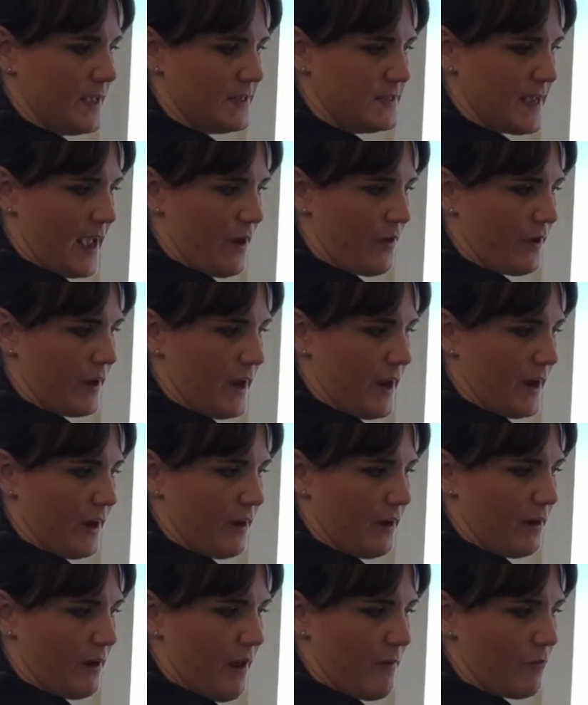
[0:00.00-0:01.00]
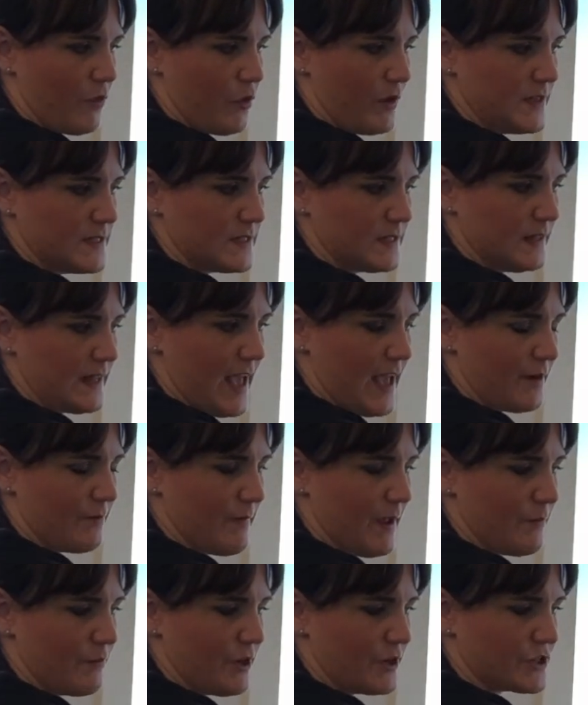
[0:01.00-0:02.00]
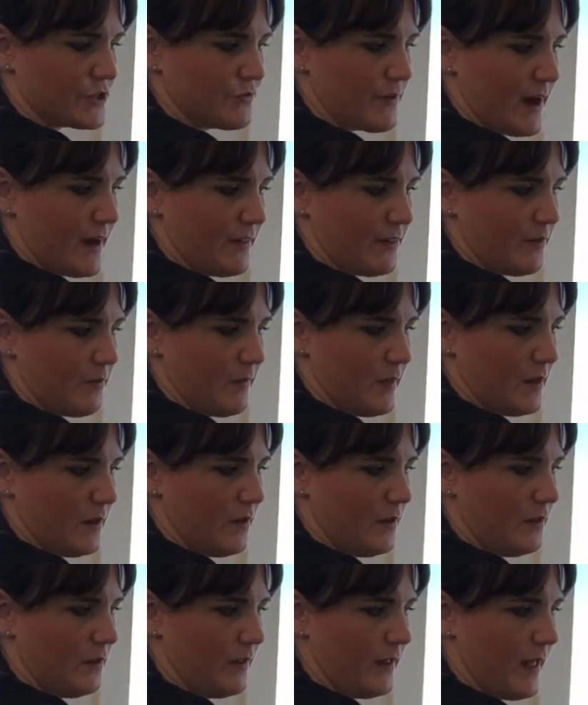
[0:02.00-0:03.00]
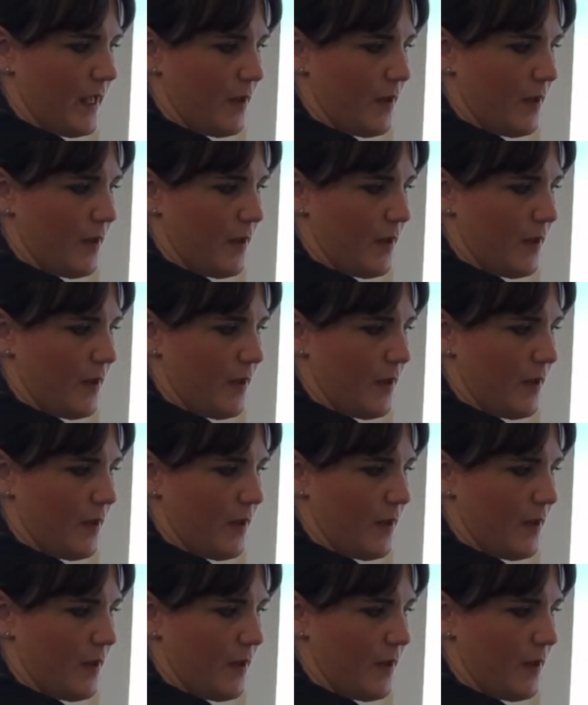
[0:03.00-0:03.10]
Down here, I'm going to land my brush right in the middle